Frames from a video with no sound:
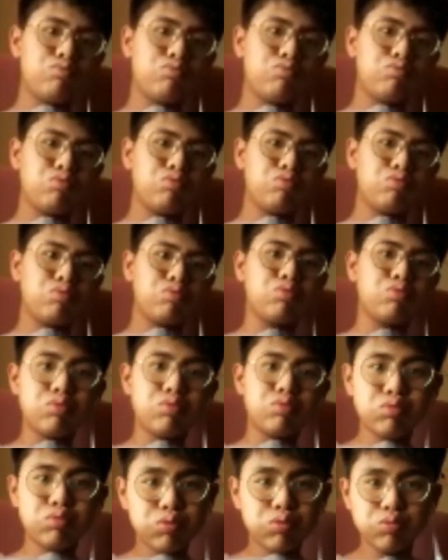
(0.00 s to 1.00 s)

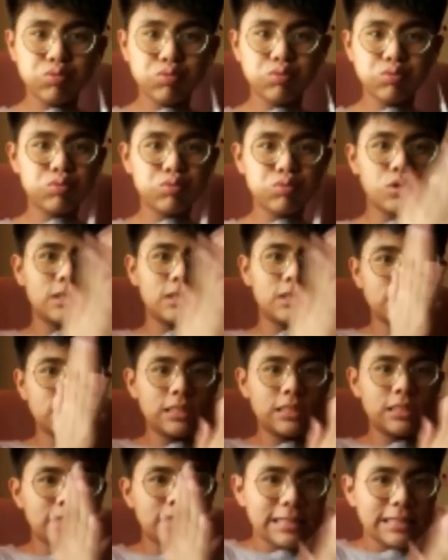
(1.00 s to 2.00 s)

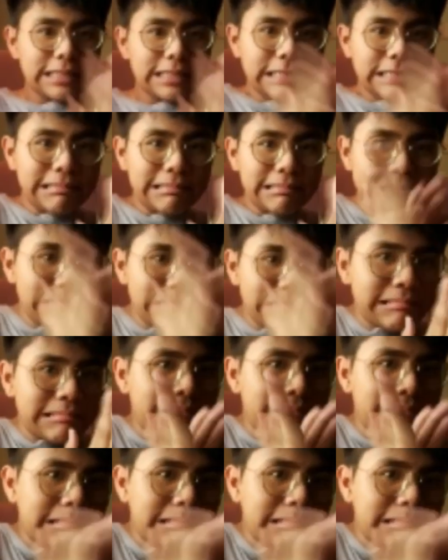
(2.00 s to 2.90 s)
Nothing is said.